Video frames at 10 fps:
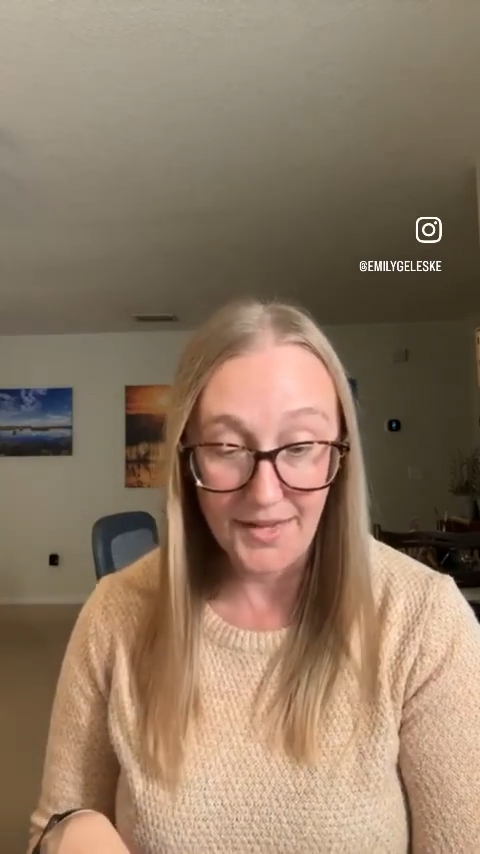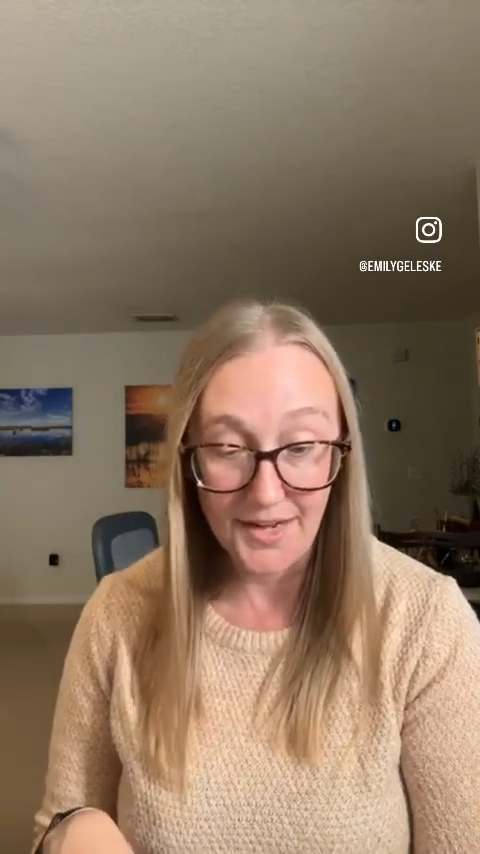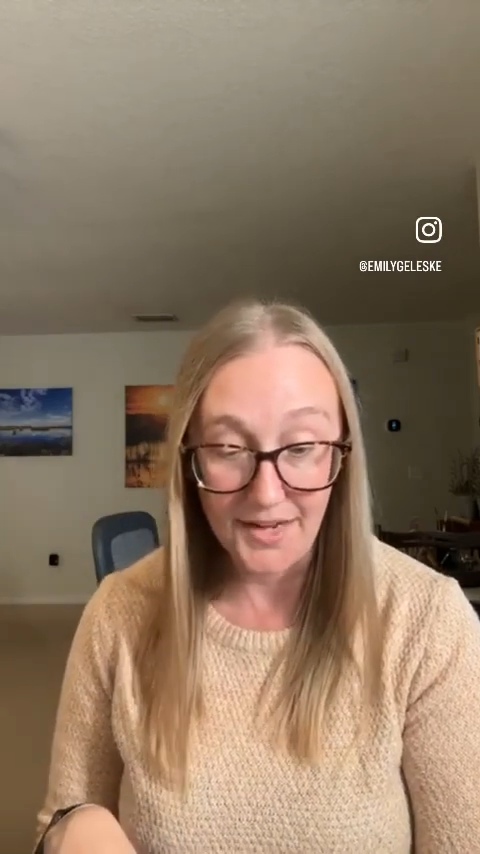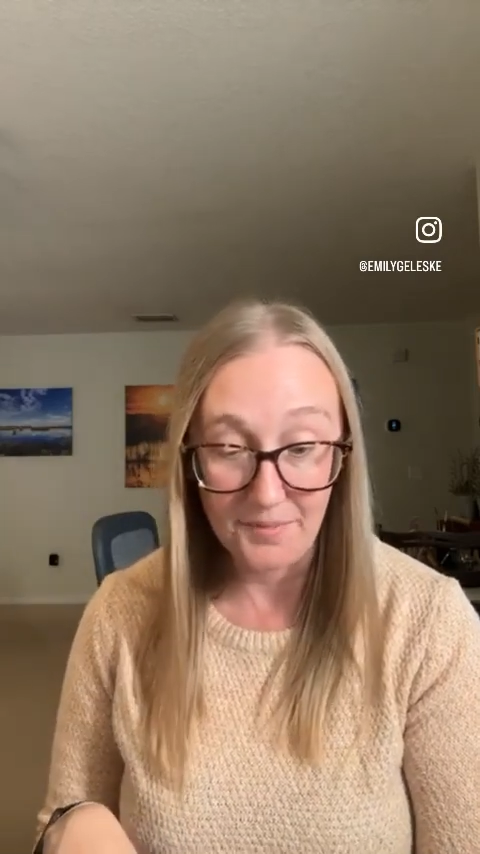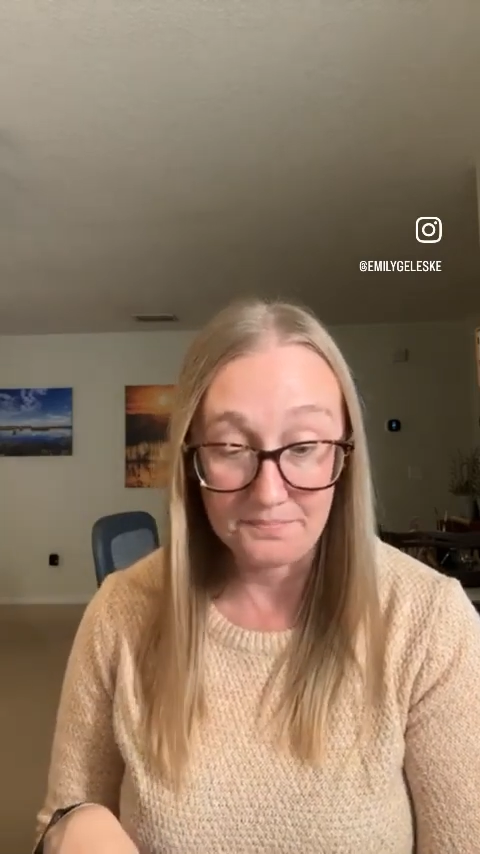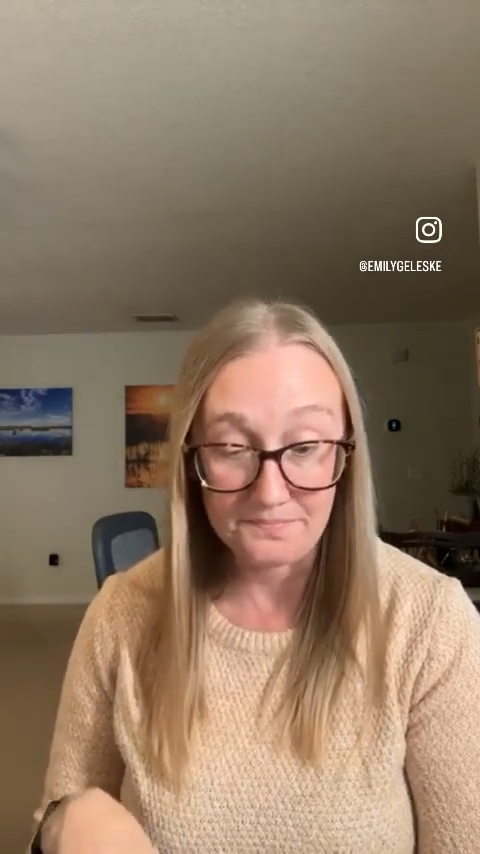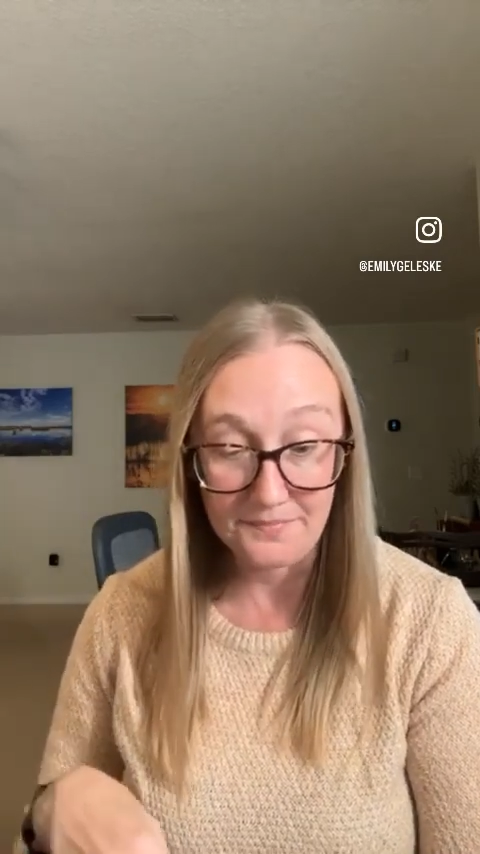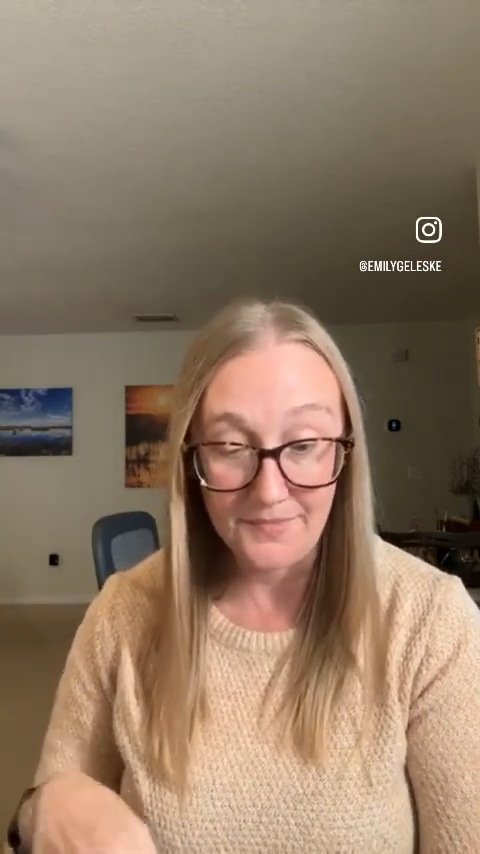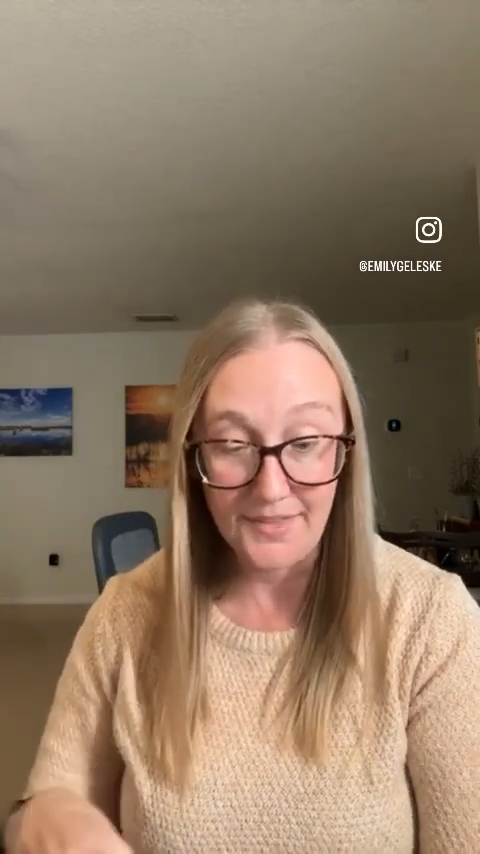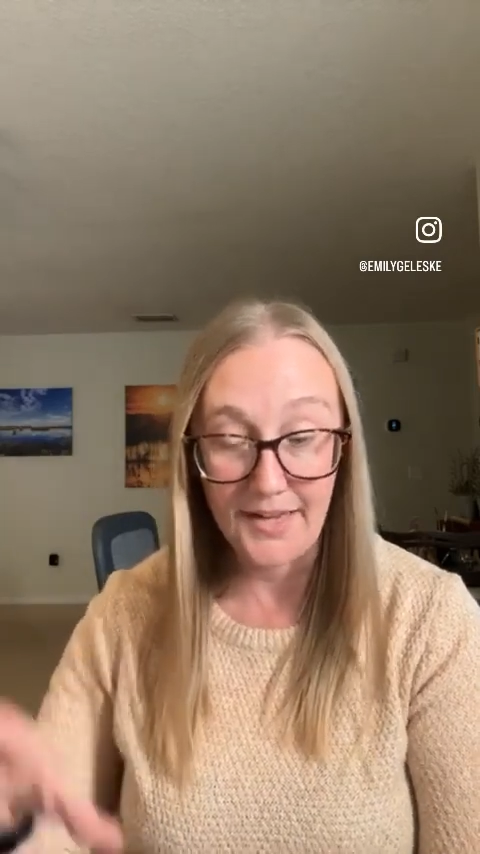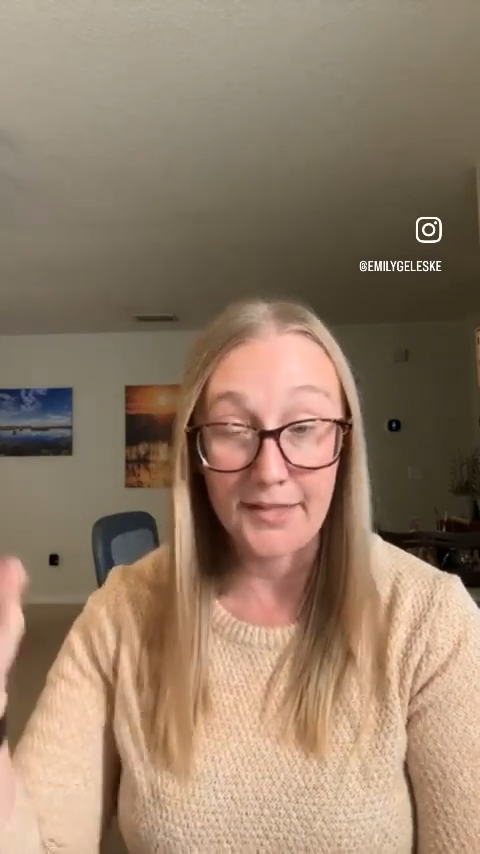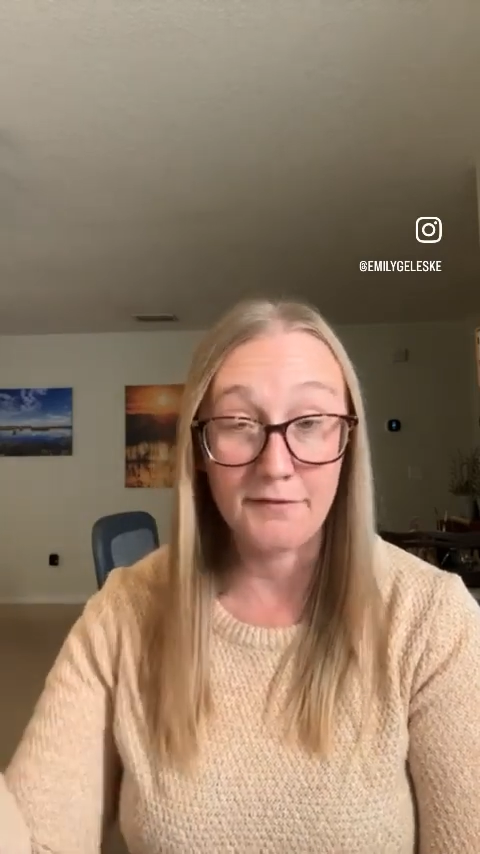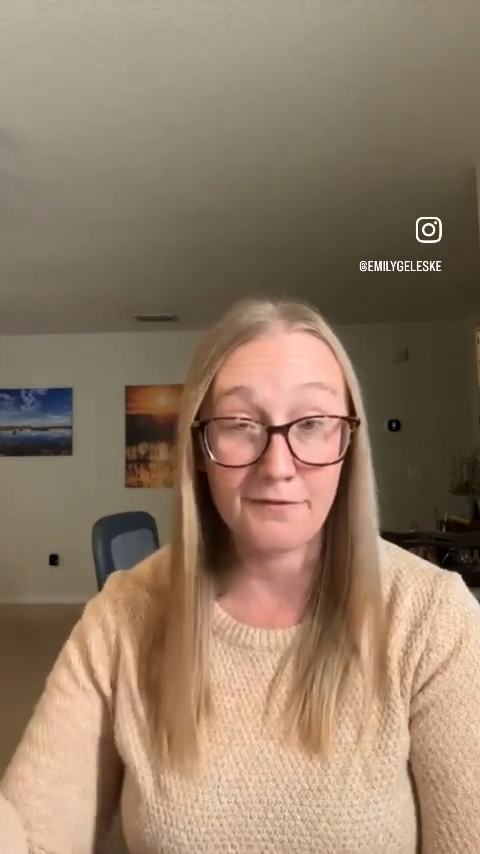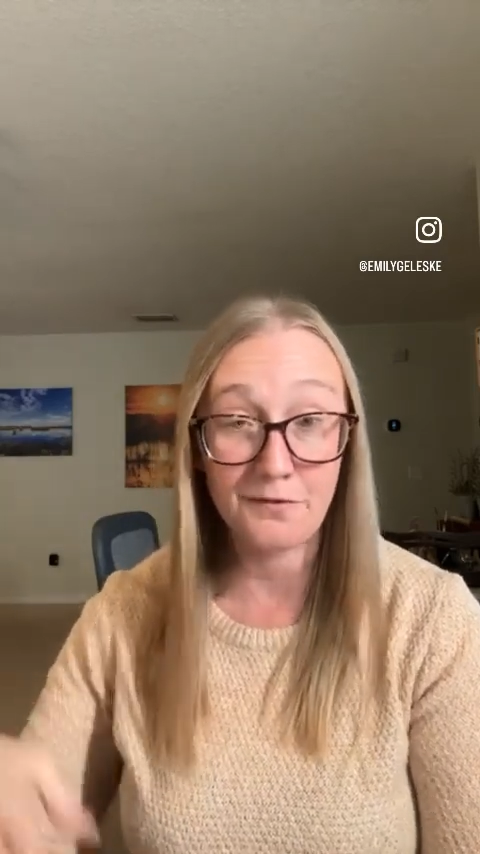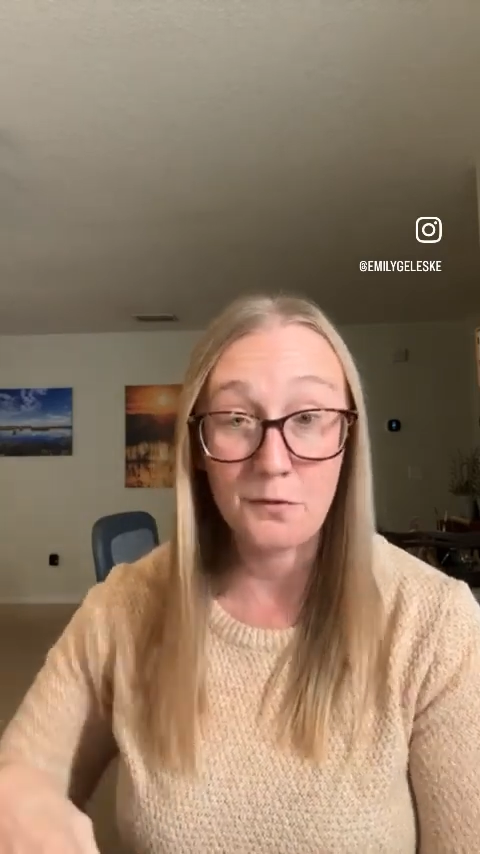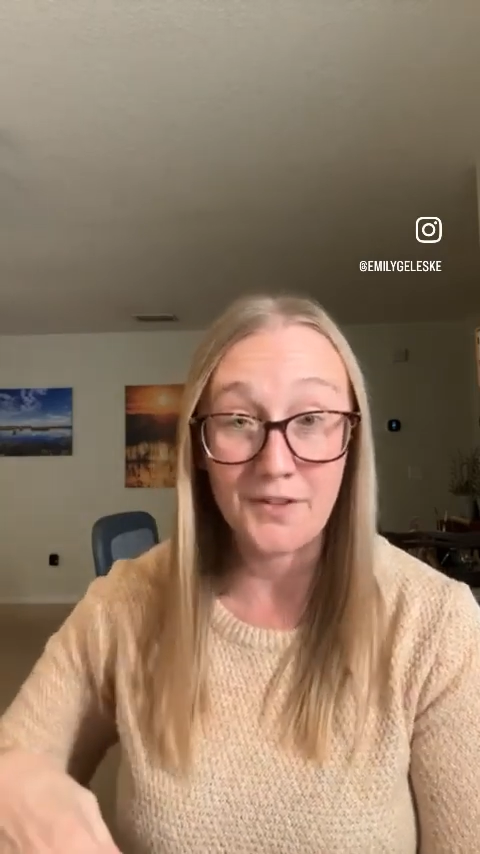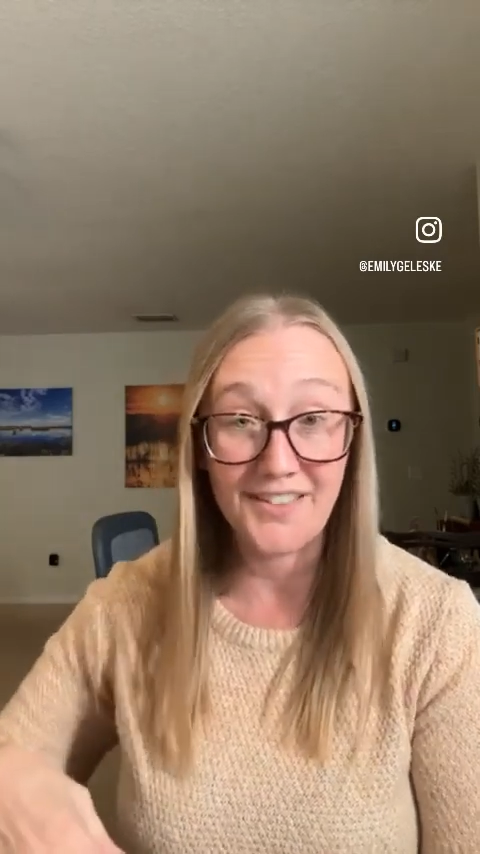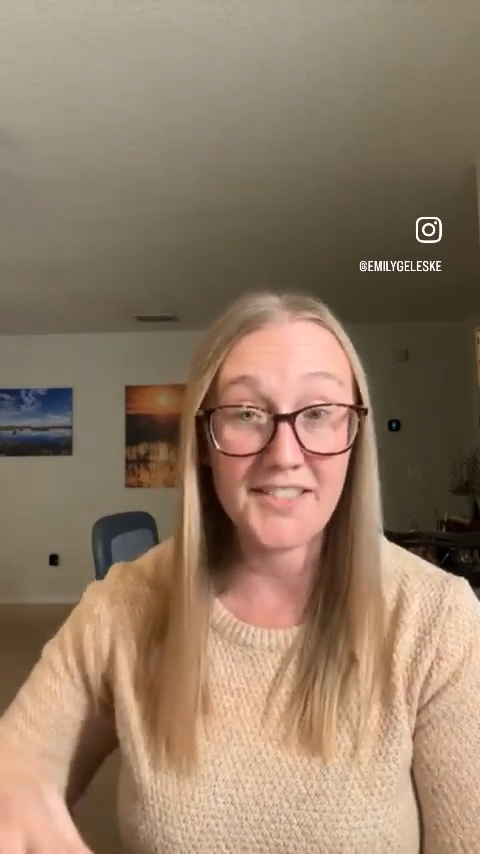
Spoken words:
I live in Florida,